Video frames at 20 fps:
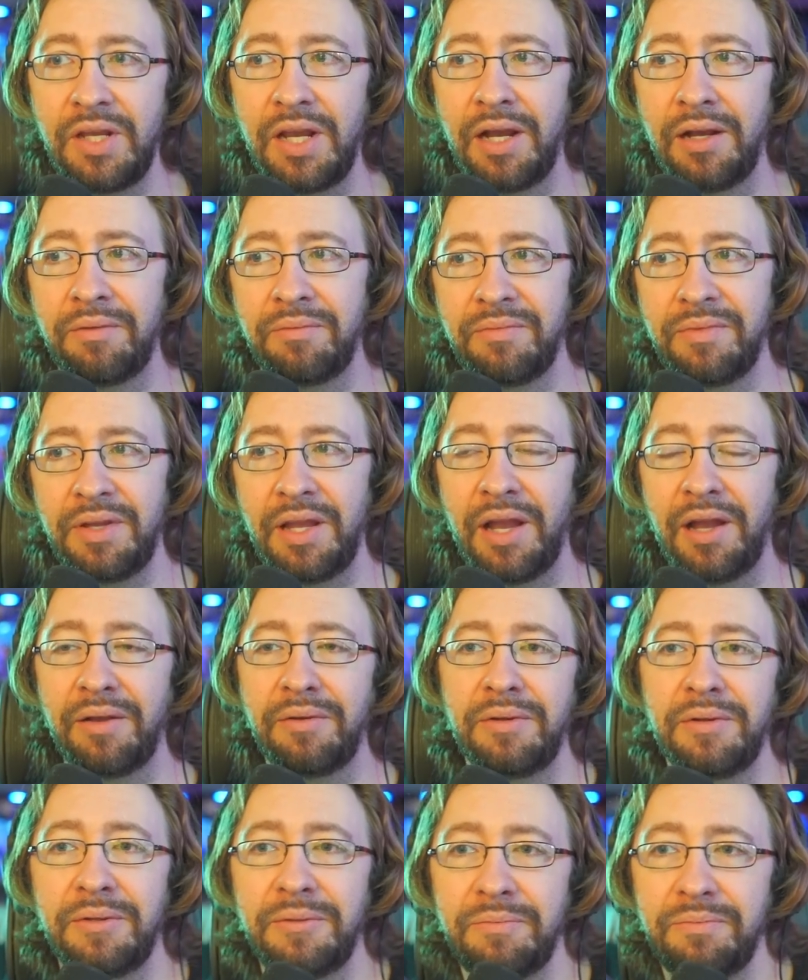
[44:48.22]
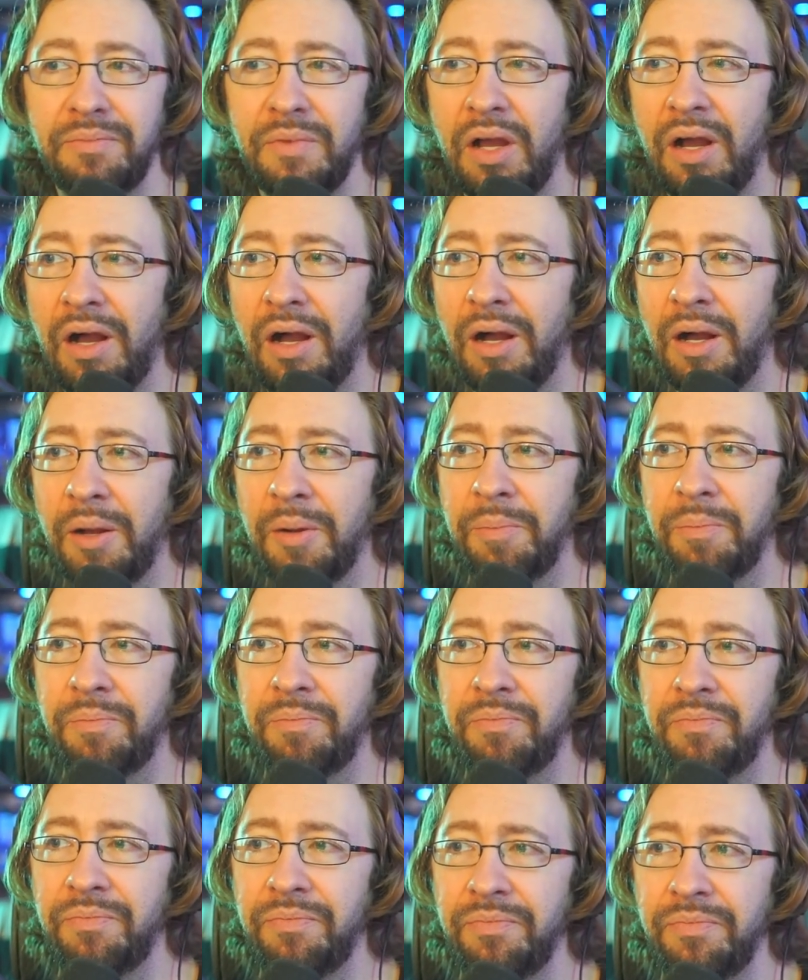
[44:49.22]
Yeah, yeah.
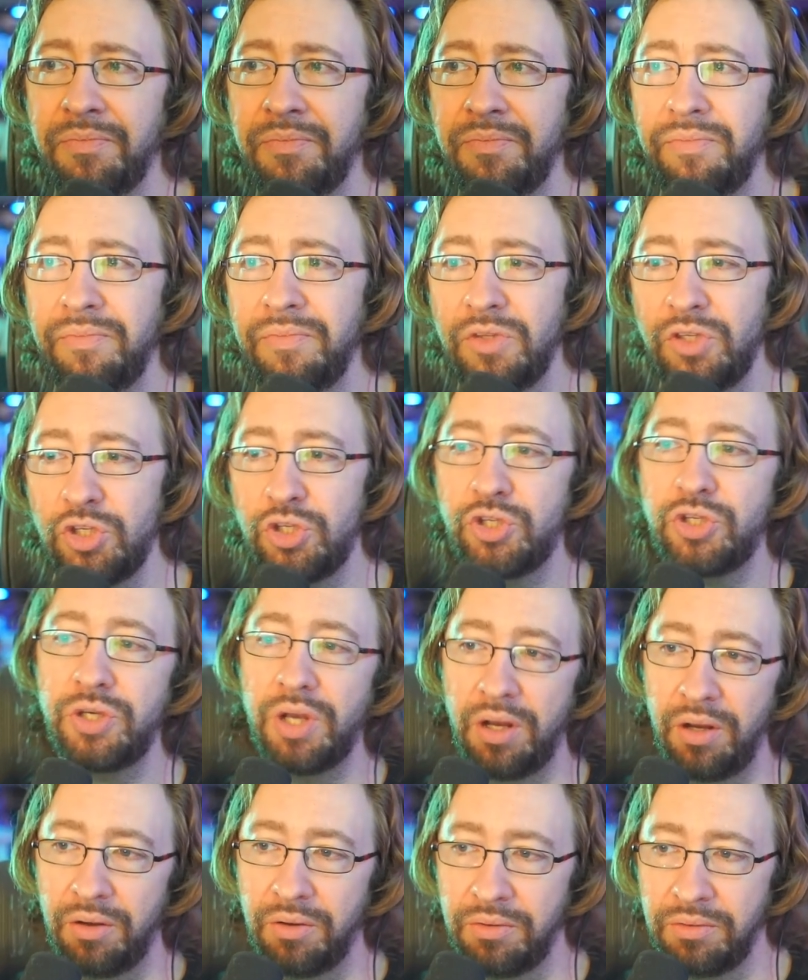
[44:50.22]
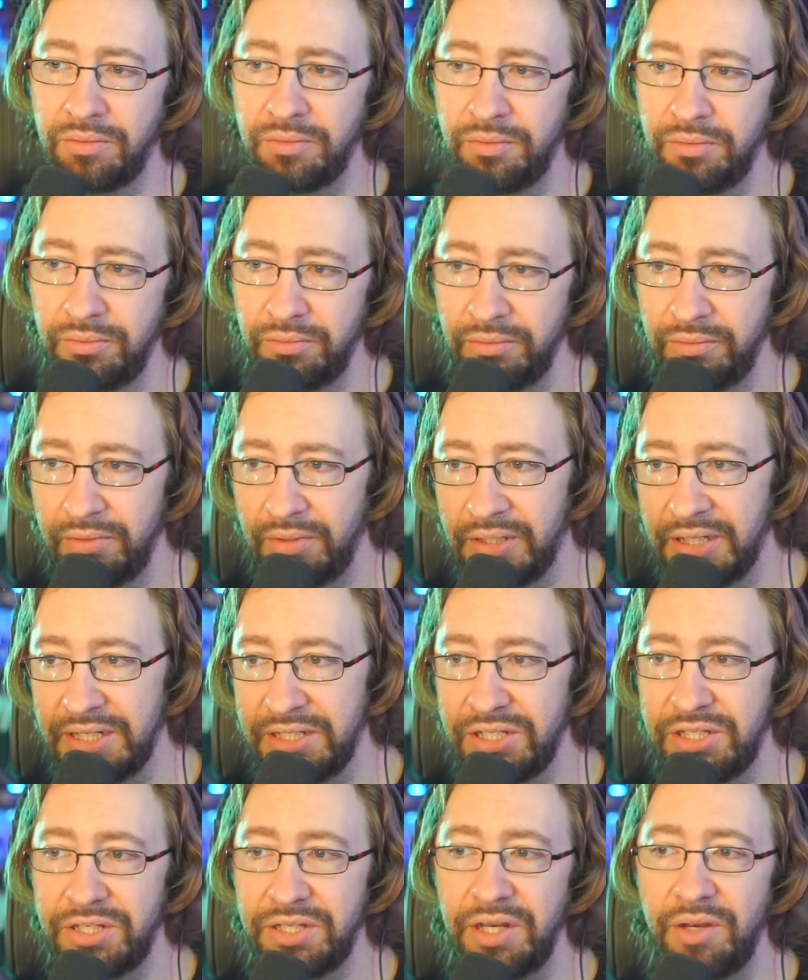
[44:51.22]
Um, so
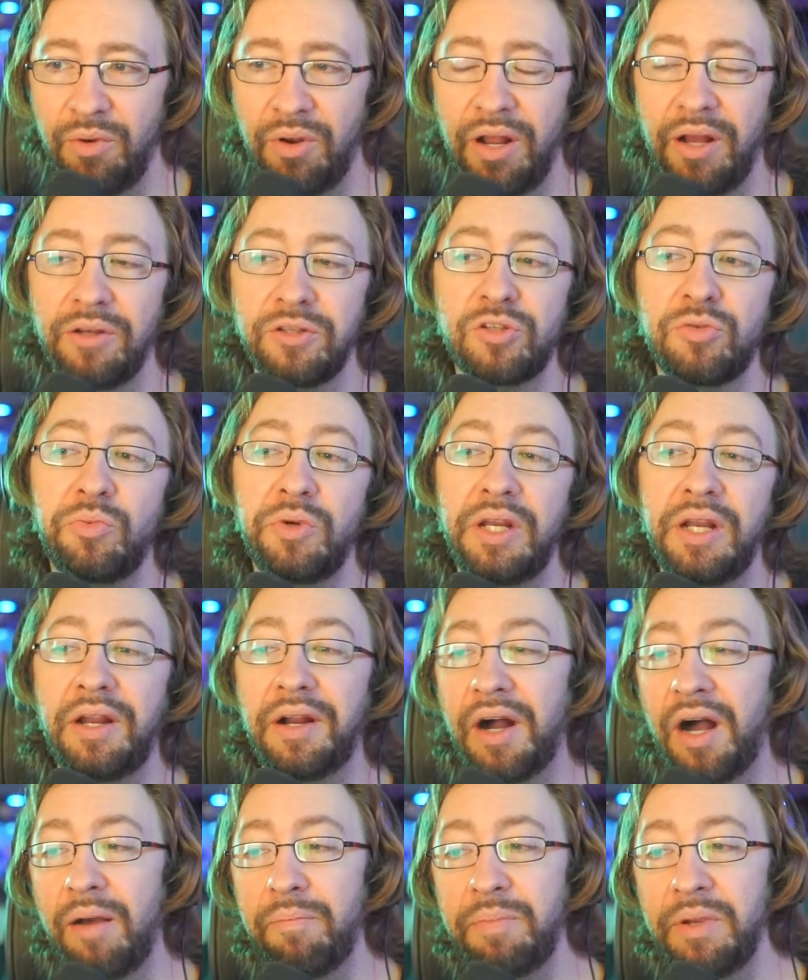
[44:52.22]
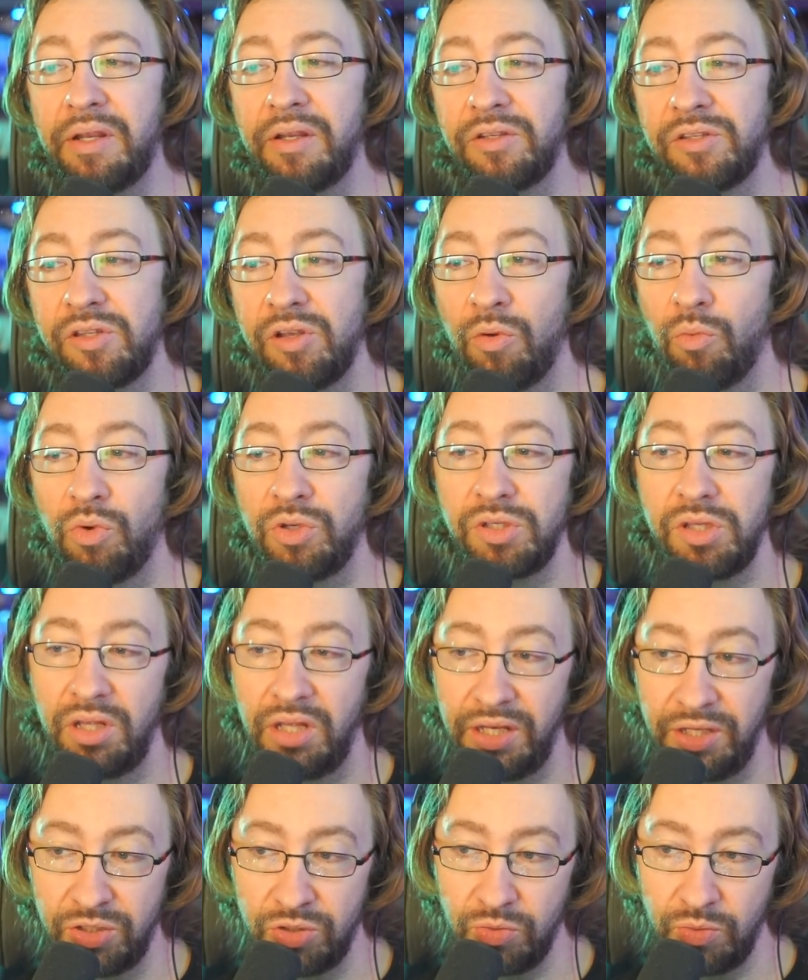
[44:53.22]
let's see what else we got because there was
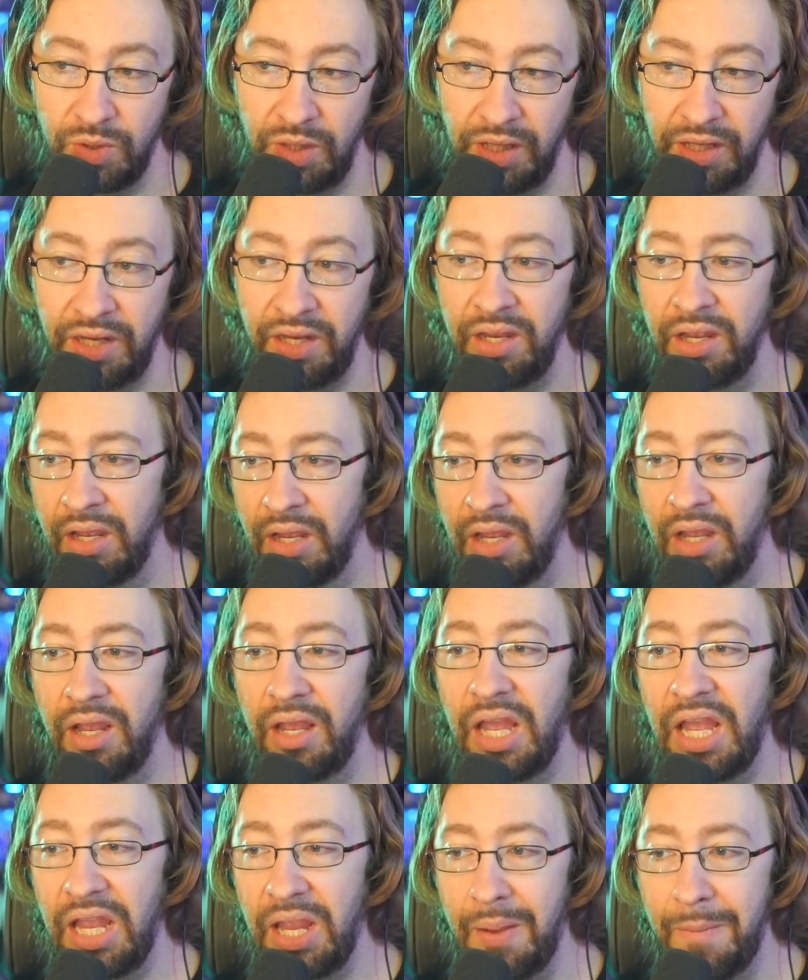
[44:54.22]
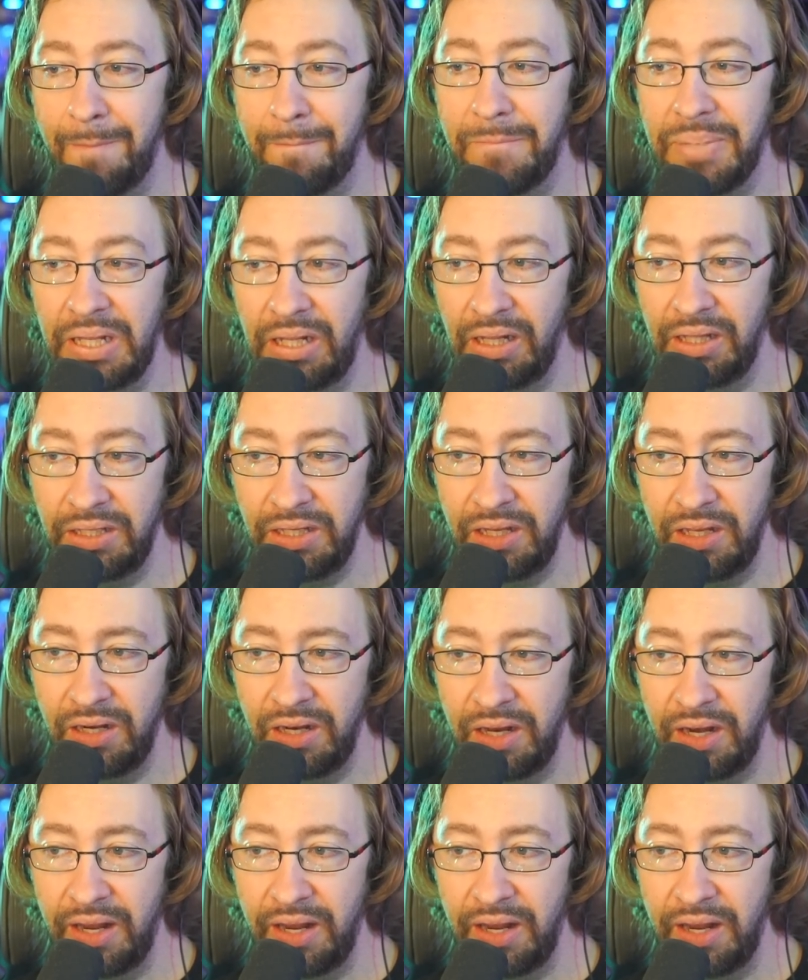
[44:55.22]
literally a billion